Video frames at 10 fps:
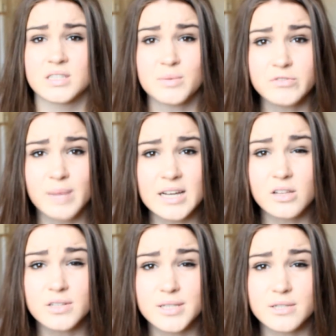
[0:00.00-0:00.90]
Some of my
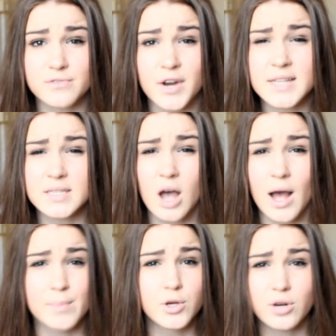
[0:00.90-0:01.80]
closest friends,
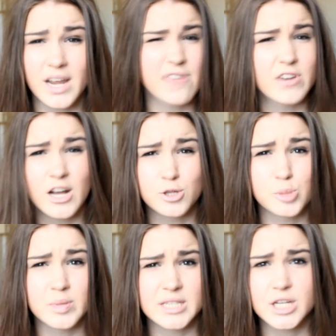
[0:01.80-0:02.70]
I'm not even
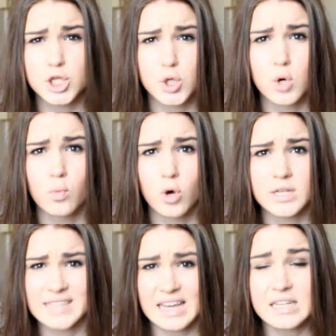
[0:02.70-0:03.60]
100% sure
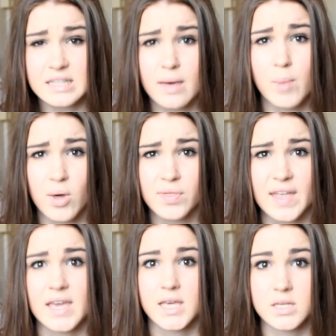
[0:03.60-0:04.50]
what date their
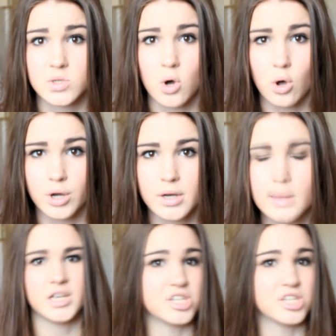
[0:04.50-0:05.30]
birthday is on.